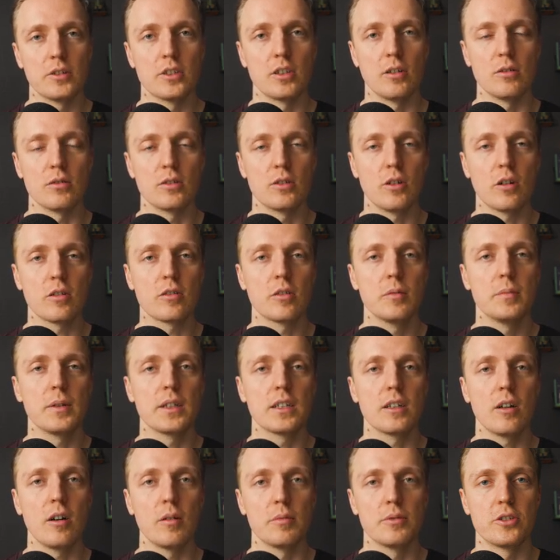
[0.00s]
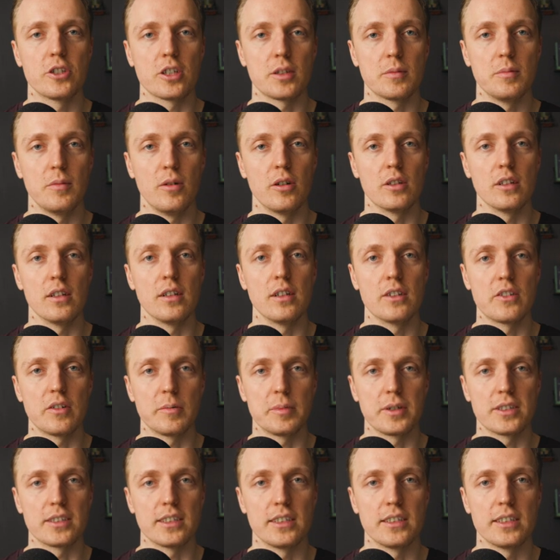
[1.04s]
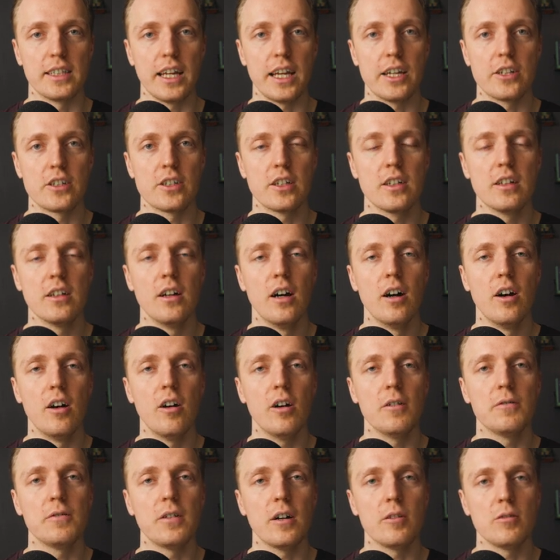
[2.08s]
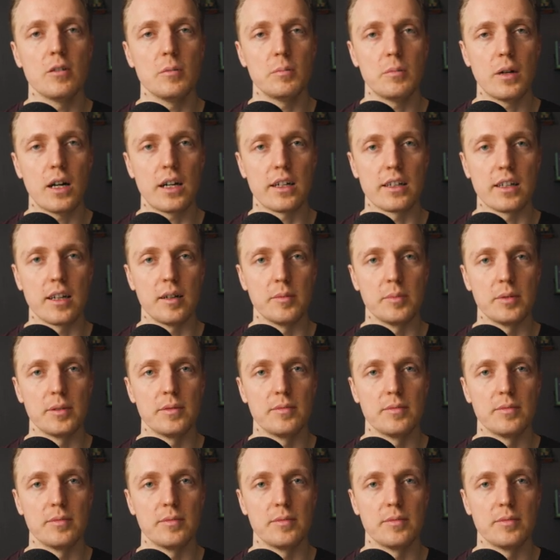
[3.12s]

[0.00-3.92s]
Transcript: so document object model representation of our markup.